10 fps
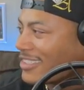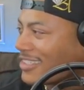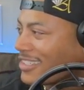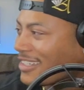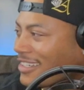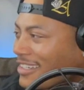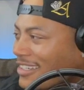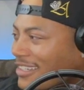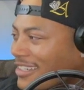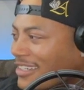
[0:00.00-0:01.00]

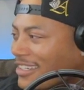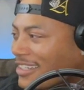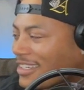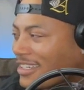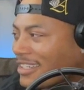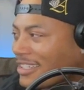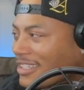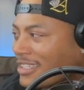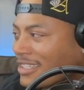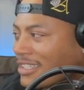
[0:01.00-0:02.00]

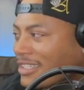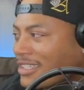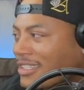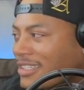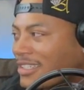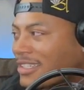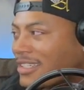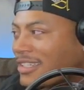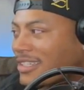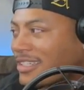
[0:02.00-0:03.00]

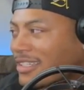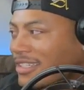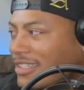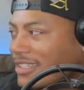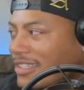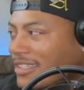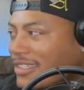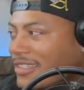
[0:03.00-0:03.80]
No words are spoken by the person on screen.